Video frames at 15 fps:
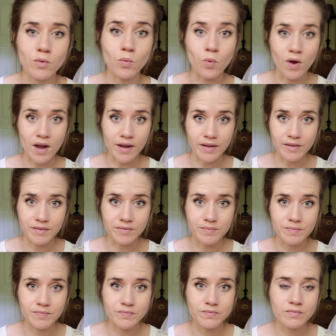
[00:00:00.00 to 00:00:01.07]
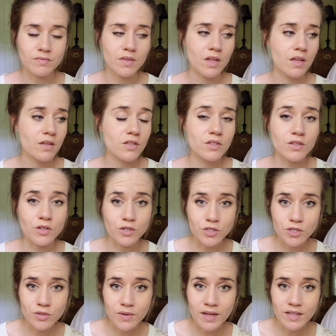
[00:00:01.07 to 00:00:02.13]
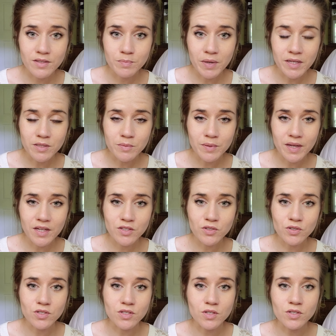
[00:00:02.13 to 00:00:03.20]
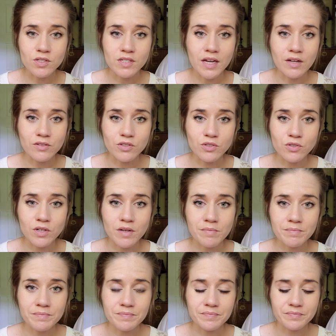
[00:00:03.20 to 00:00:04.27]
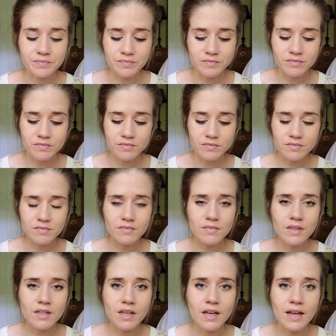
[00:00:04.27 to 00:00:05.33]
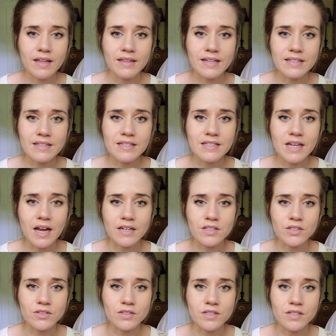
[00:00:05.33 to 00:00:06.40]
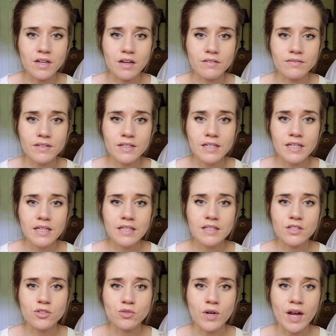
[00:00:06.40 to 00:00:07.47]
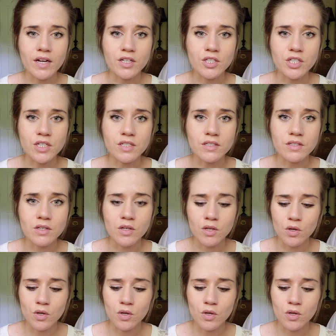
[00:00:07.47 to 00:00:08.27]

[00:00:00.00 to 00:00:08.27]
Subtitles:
Why? There are two possible answers. There's downstream, and that's the tactical stuff, the strategies.